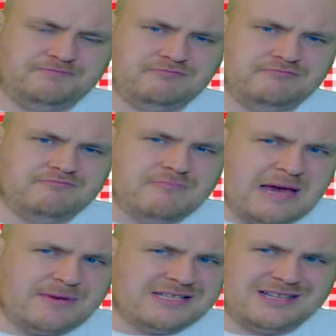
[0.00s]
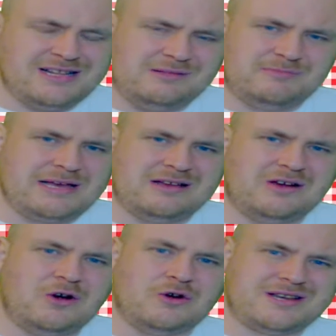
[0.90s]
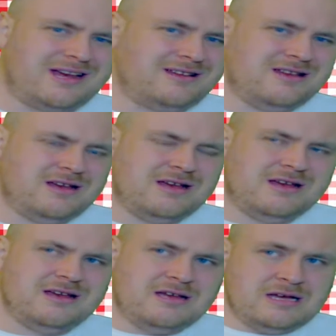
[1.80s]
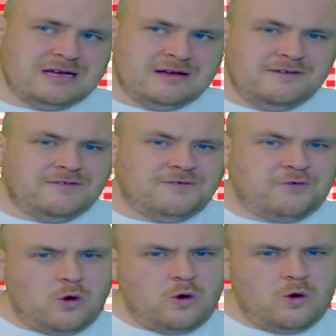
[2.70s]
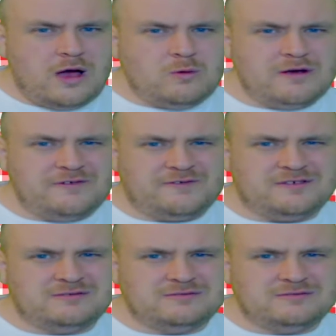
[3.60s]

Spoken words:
maybe it's a little bit under. Four out of